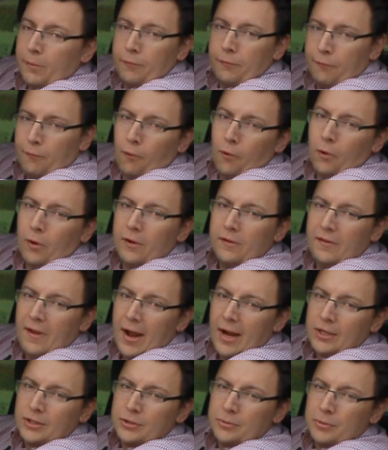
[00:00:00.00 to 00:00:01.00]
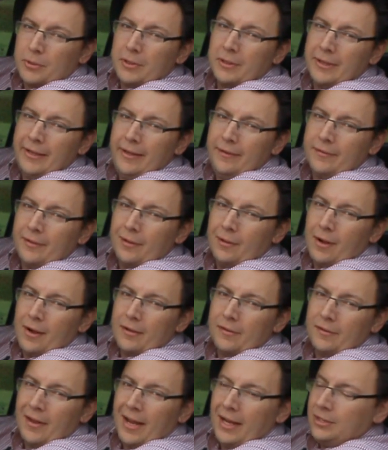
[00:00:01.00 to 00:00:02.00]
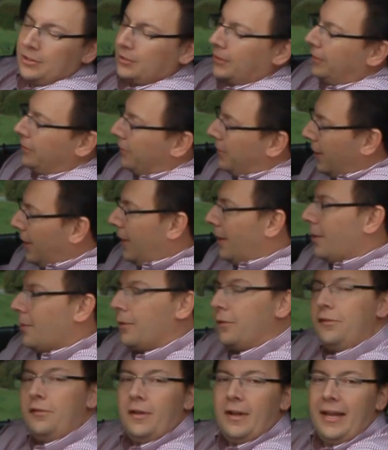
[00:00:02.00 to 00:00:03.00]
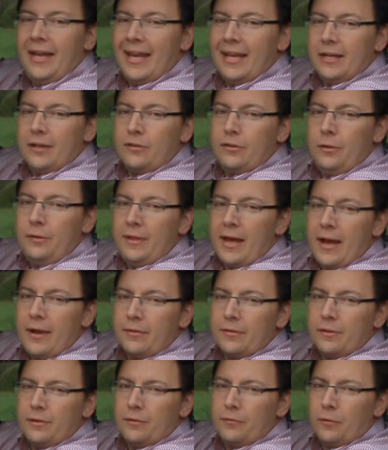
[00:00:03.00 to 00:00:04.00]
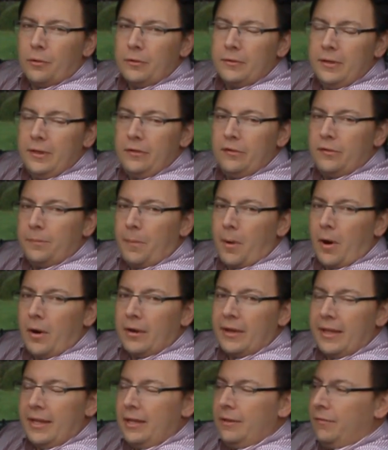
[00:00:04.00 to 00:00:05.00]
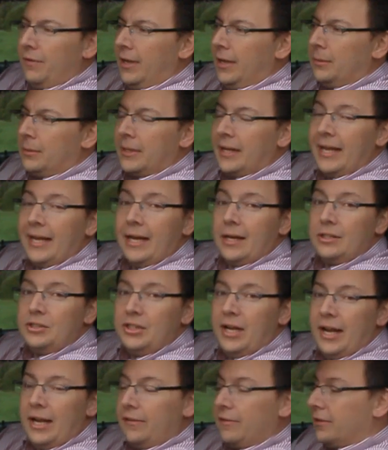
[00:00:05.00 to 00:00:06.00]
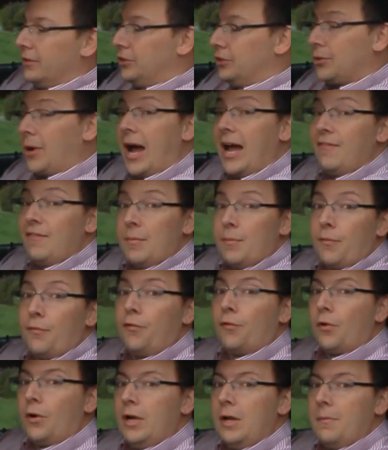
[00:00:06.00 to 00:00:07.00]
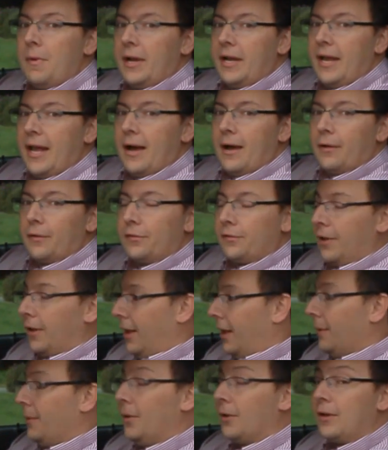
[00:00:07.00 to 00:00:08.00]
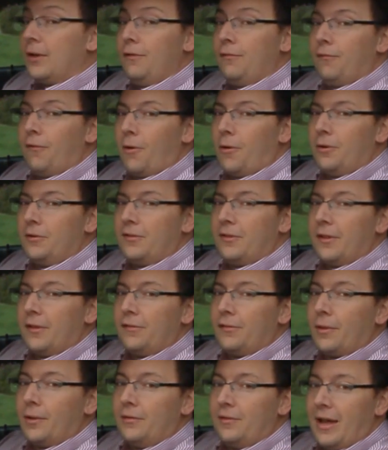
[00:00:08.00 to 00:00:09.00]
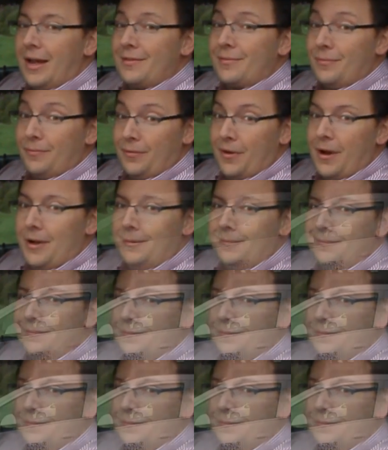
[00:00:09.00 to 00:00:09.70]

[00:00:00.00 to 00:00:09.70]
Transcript: before its actual release in Los Angeles, we're sitting in a 2014 Spark EV and we're getting a chance to drive it before anybody else. Looking forward to this, so let's have some fun.